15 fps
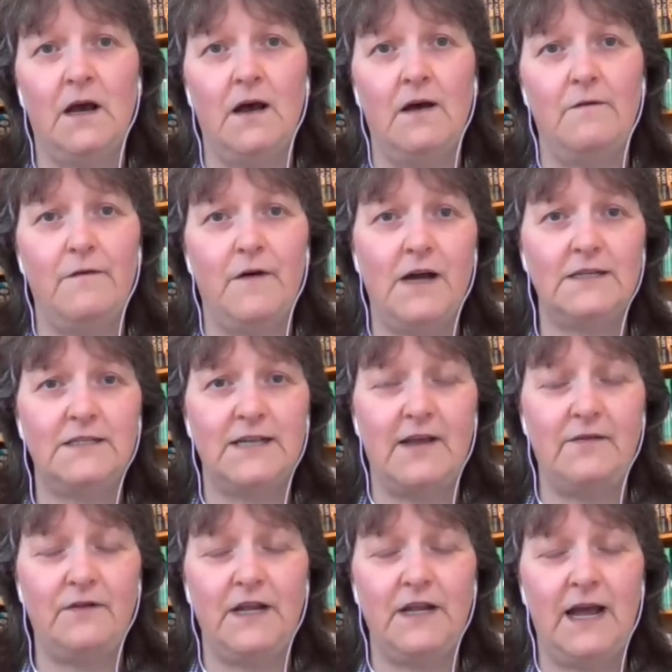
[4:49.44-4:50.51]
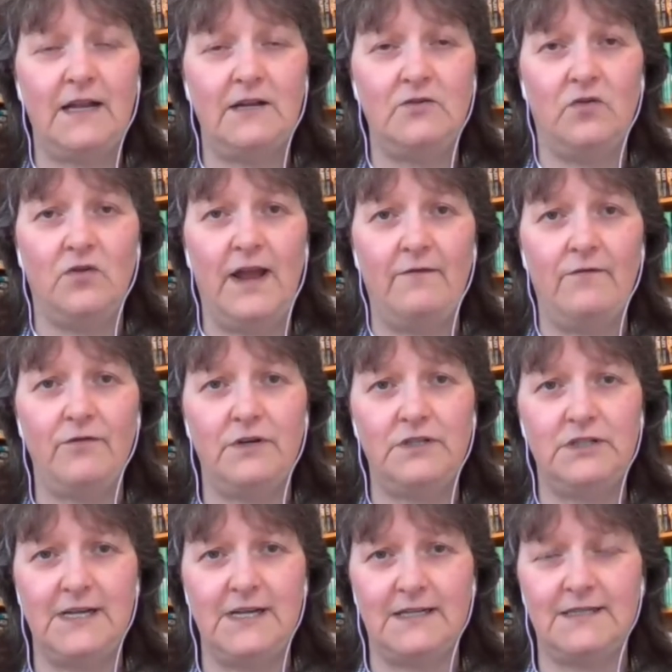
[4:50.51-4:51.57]
Fire safety had on average
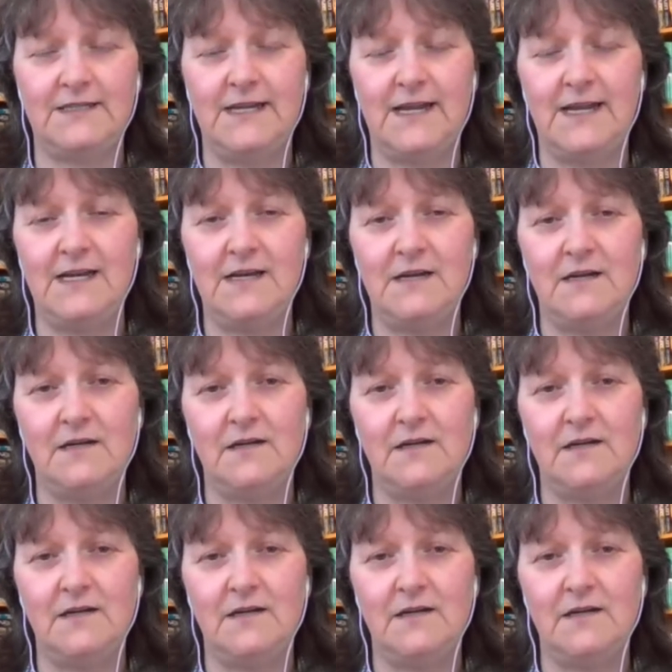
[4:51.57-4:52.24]
16.